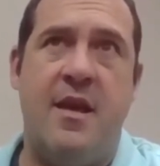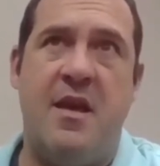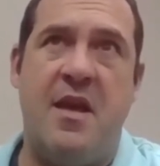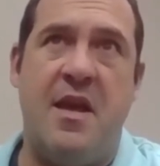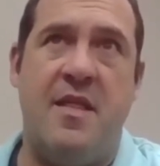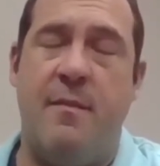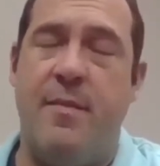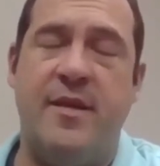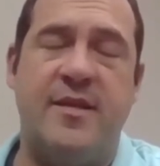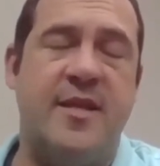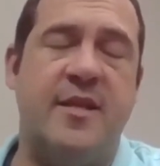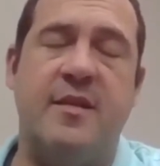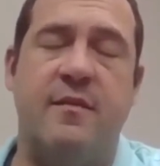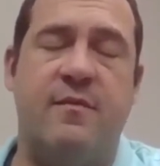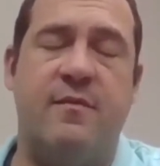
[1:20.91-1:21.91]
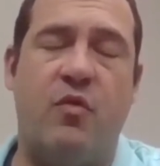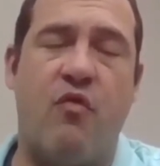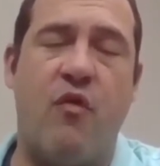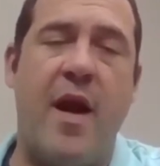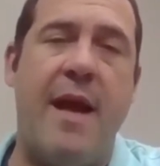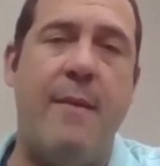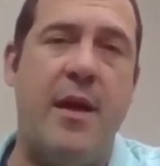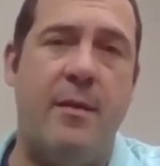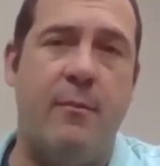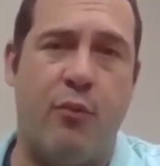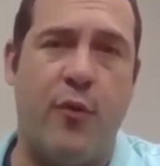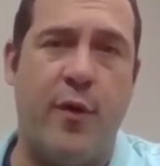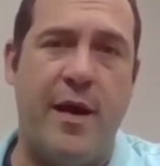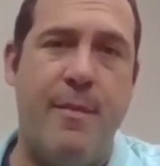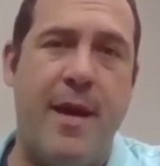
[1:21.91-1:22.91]
in the business of cramming
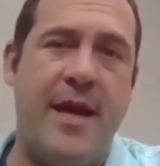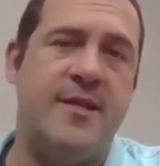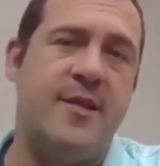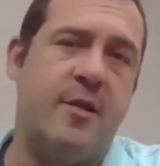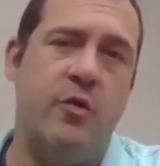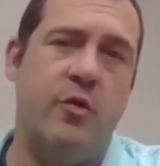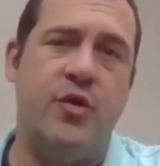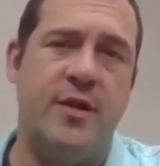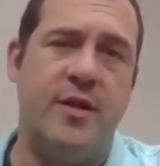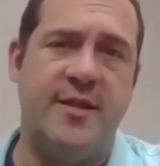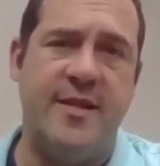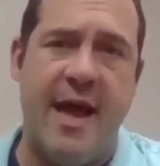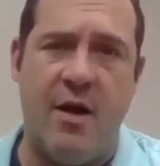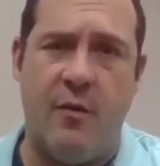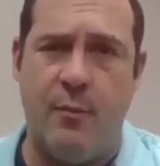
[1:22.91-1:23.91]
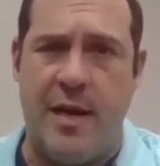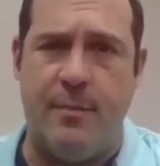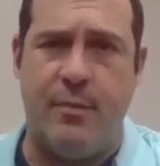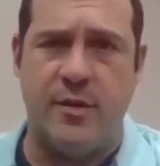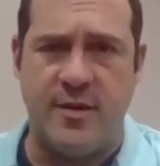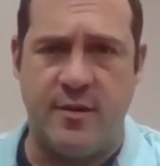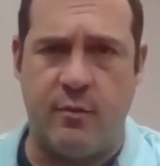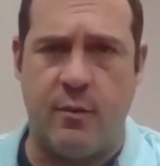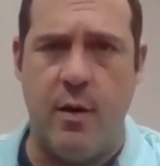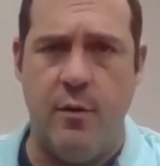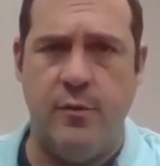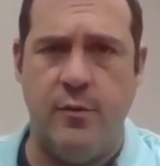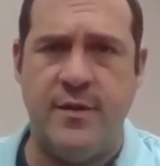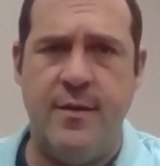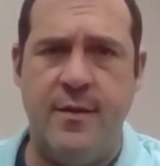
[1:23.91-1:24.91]
pre-made solutions down people's throat.
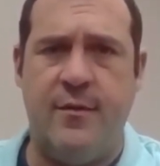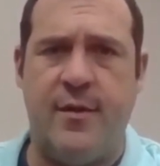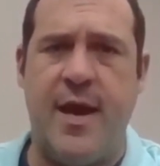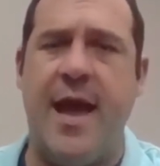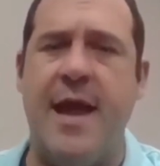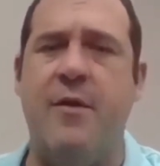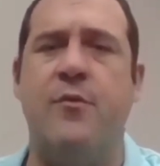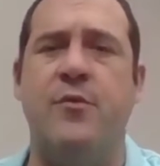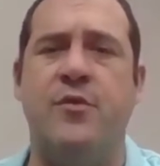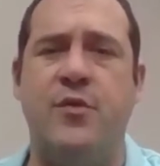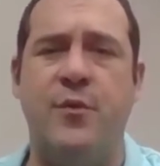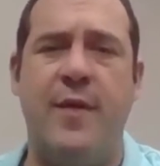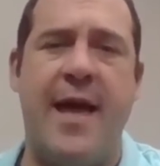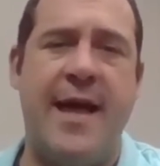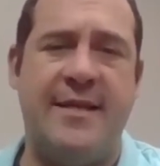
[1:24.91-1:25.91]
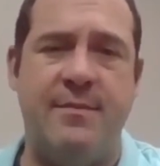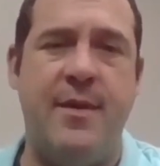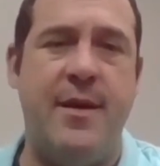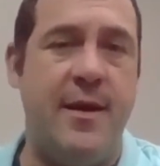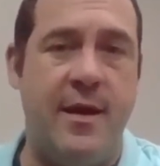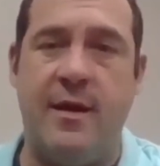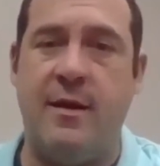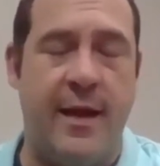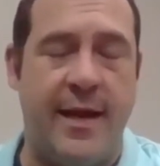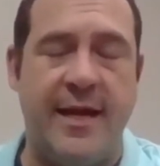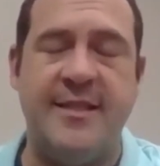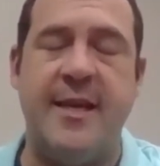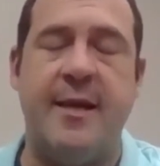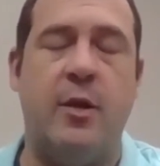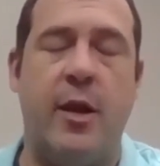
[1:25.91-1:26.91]
Okay, I don't do that to be, like I
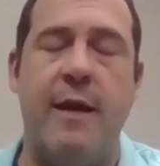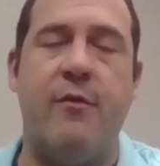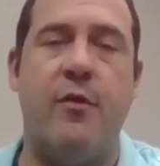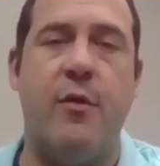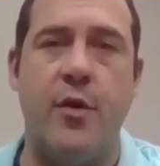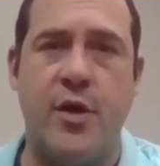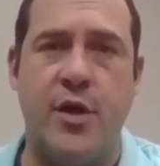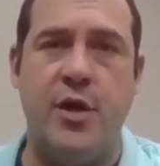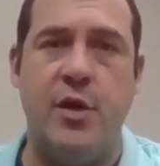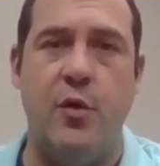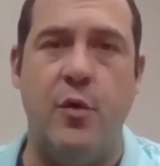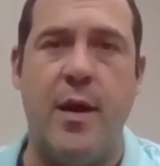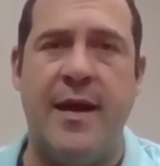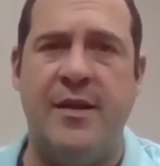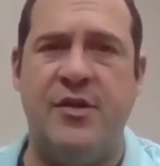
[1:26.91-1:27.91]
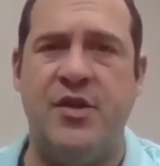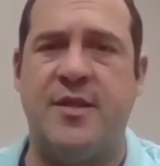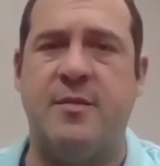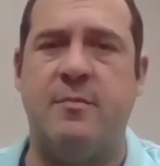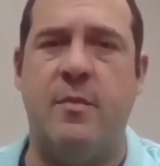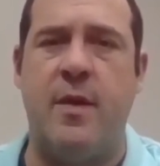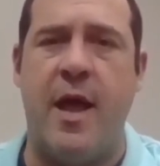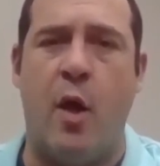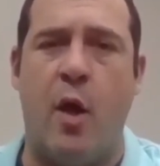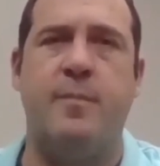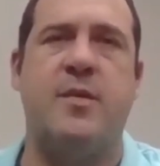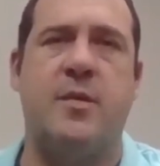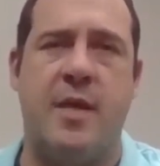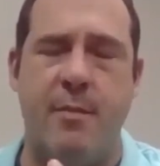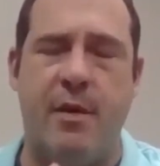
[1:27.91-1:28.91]
said, clever or cute. It just helps
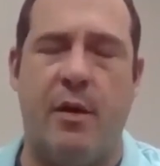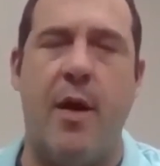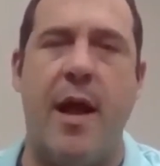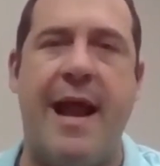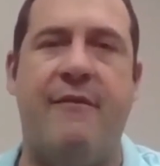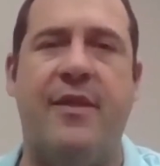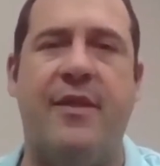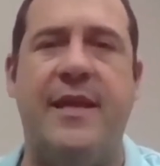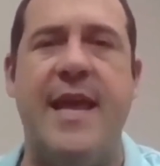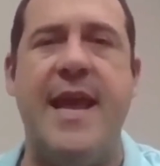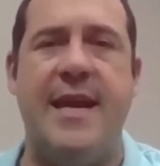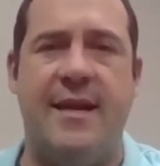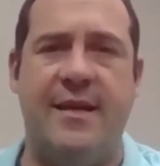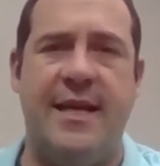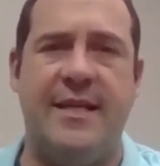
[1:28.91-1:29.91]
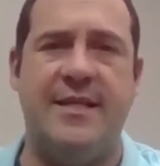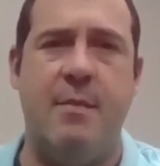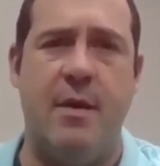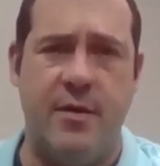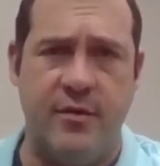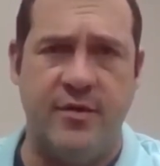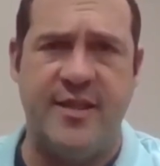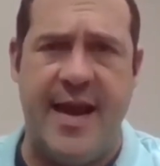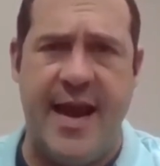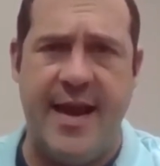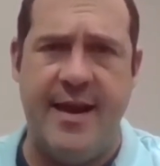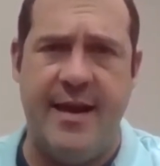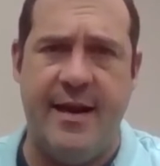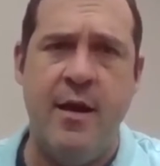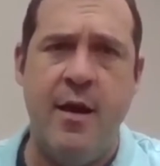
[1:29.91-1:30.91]
coming right out of the gate get some understanding.